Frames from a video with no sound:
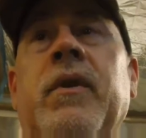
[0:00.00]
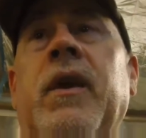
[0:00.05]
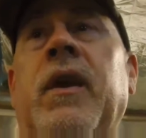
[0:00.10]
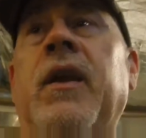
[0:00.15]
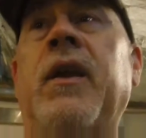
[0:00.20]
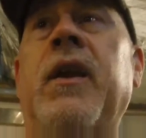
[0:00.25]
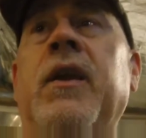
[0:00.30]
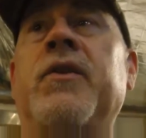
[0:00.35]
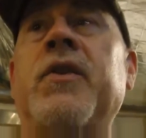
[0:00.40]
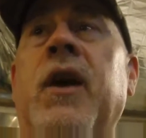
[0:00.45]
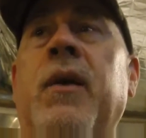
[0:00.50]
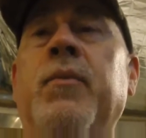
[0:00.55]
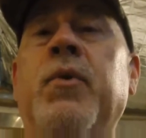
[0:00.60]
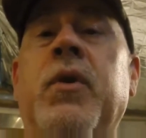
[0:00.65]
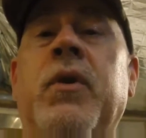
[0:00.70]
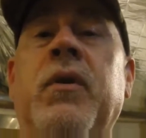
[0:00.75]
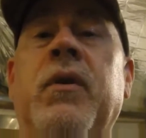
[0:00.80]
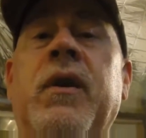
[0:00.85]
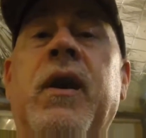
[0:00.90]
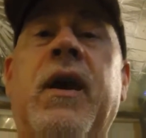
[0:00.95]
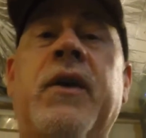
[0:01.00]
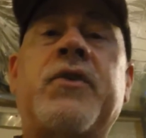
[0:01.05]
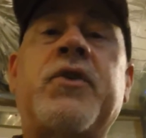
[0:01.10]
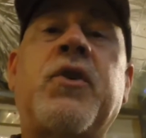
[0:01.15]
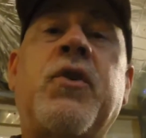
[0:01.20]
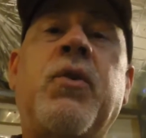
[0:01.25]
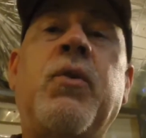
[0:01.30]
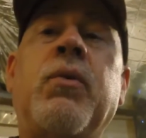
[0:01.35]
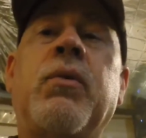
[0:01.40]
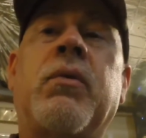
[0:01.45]
Anytime you can cast
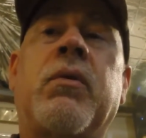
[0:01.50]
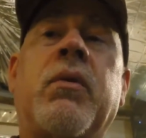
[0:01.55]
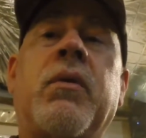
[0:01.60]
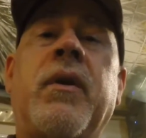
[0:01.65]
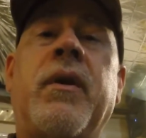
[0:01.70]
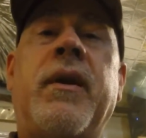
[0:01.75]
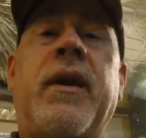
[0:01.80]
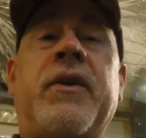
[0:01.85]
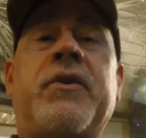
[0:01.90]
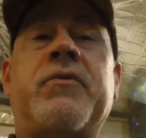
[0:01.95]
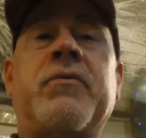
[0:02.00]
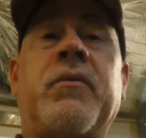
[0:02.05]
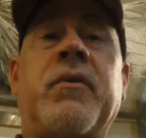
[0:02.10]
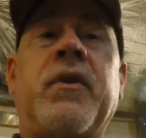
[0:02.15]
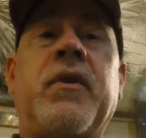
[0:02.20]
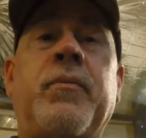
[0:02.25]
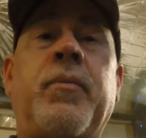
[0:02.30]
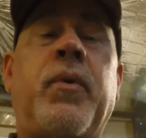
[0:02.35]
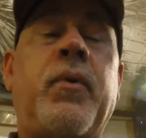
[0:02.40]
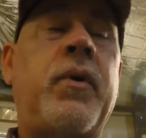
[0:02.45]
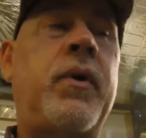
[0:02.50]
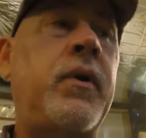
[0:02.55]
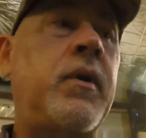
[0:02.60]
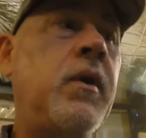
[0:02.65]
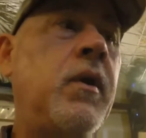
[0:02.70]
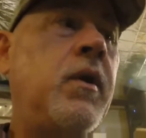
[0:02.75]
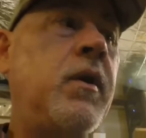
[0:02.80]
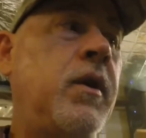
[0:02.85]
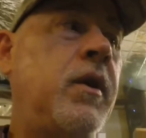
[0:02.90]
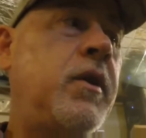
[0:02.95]
cooler, and that's really the point,
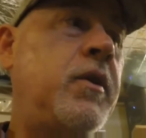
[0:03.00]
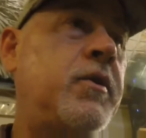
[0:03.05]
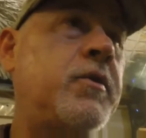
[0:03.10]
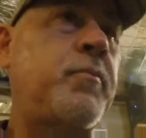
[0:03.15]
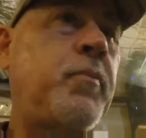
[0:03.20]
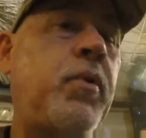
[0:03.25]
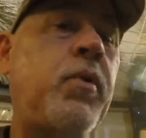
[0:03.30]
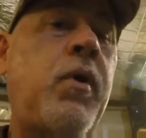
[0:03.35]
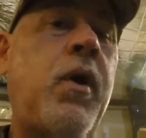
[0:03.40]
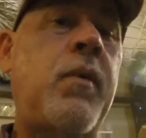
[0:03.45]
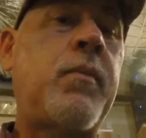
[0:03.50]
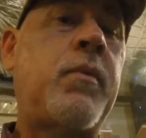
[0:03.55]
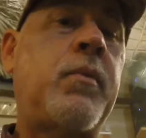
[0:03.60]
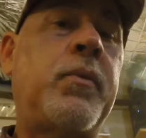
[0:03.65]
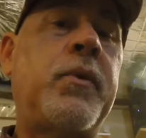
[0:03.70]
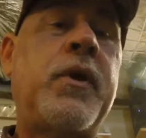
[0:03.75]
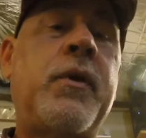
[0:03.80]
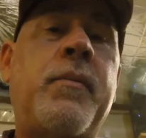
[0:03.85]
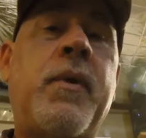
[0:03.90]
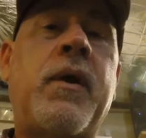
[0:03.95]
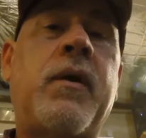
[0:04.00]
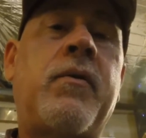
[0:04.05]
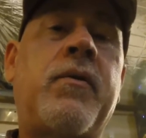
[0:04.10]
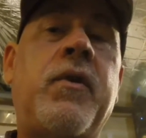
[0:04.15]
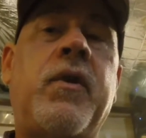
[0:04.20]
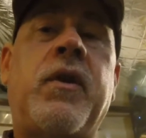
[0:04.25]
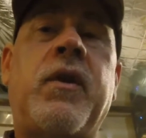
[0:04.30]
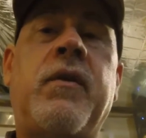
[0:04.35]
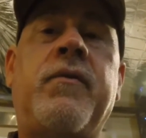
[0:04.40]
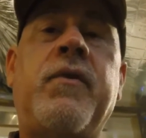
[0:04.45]
is probably a better
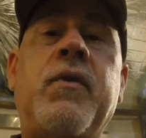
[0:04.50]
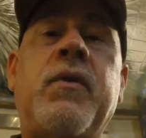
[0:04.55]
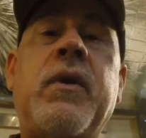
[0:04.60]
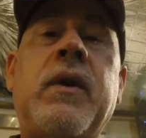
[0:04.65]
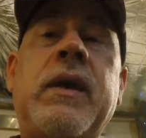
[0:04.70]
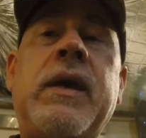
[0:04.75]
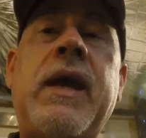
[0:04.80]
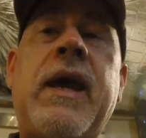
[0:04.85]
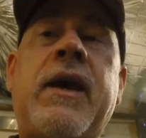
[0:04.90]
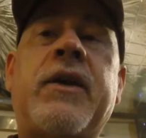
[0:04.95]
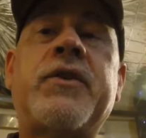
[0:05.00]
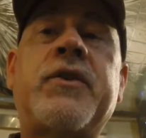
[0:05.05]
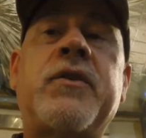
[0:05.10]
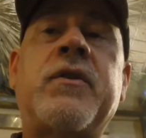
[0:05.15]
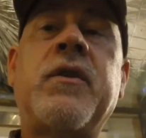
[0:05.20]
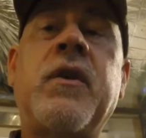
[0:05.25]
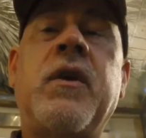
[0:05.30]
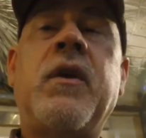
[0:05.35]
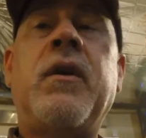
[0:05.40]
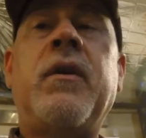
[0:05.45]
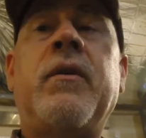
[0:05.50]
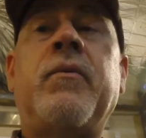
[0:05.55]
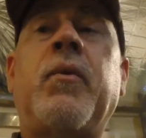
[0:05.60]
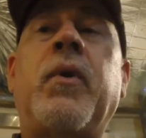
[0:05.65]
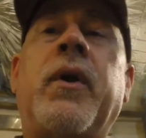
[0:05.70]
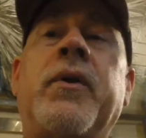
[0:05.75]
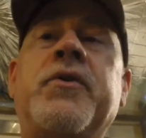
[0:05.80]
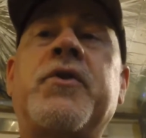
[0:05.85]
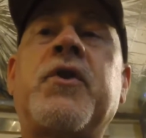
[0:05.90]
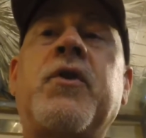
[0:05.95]
thing. If you can cast,
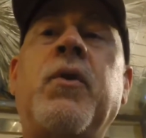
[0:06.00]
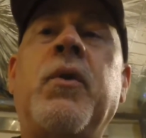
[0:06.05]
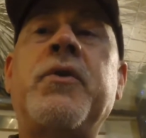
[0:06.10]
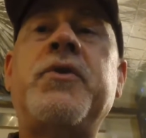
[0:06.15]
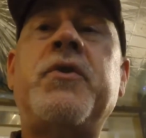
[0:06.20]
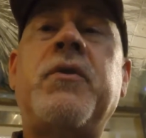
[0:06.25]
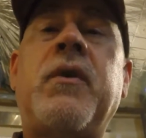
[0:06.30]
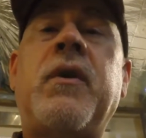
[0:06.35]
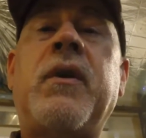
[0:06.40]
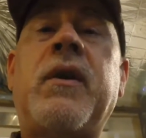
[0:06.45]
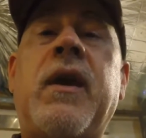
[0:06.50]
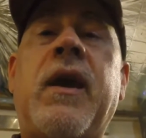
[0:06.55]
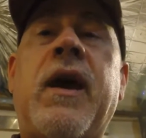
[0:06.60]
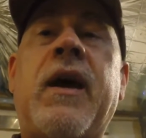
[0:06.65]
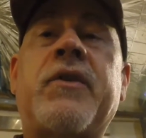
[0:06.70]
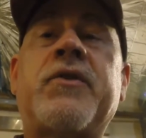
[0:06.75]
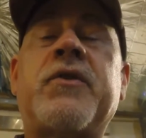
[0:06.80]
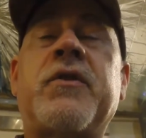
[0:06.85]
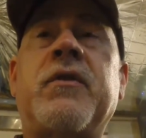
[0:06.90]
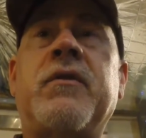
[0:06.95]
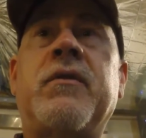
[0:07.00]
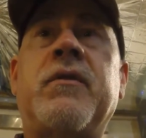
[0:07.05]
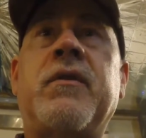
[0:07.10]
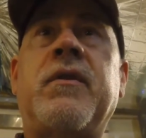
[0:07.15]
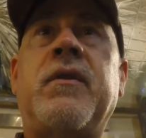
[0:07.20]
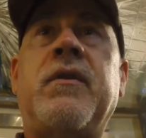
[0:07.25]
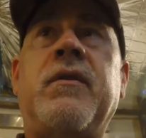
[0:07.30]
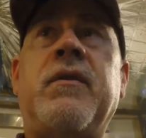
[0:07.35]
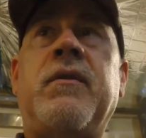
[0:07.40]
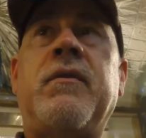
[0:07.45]
well, as cool as you can cast,
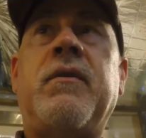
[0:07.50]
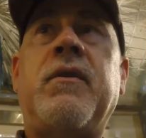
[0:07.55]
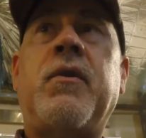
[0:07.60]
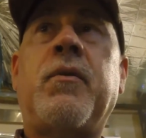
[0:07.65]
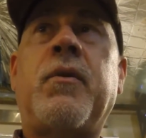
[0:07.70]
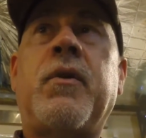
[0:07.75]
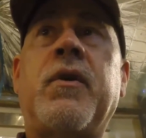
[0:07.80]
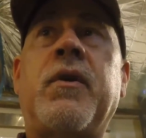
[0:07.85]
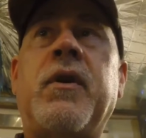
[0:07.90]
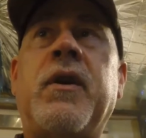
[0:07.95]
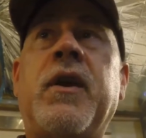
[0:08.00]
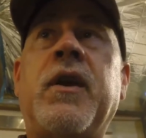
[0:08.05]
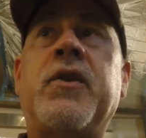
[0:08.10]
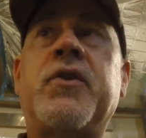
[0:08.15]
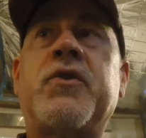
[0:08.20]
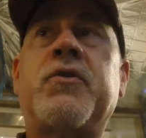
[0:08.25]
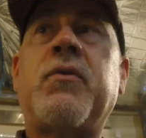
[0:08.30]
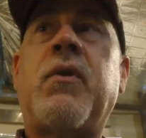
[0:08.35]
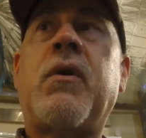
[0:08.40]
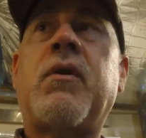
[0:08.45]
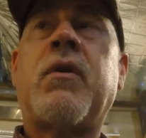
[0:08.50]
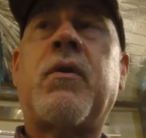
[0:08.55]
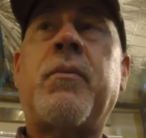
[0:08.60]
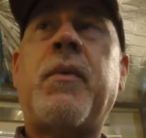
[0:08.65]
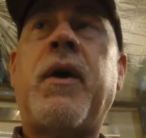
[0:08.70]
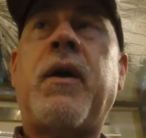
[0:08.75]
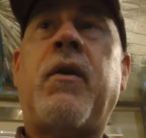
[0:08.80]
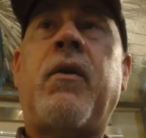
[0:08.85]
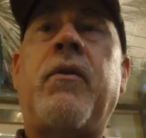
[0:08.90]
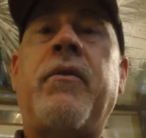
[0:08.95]
you're going to get stronger
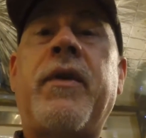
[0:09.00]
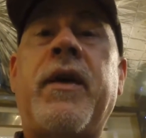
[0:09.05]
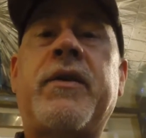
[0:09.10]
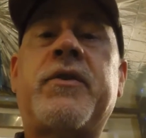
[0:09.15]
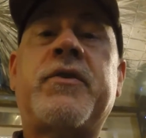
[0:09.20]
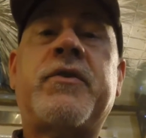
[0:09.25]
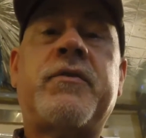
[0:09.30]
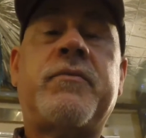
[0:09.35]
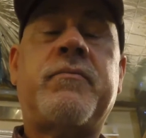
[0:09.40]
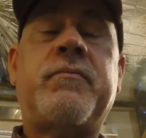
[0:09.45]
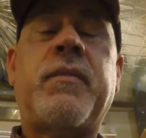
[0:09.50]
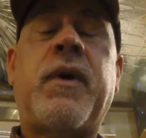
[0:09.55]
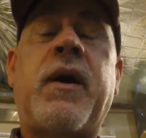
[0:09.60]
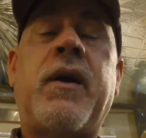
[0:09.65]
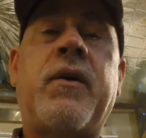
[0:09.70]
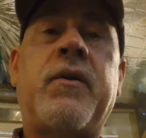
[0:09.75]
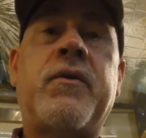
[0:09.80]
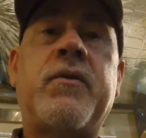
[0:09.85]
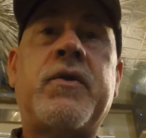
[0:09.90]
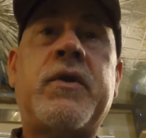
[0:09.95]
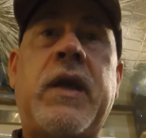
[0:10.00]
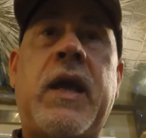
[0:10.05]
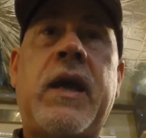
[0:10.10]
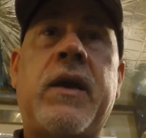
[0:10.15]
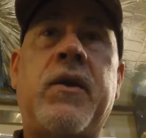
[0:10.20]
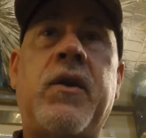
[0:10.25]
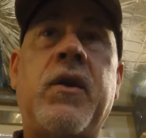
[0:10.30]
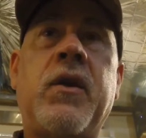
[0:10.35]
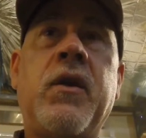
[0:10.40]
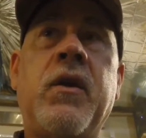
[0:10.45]
metal. That's my
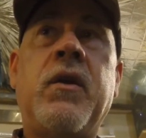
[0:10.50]
understanding.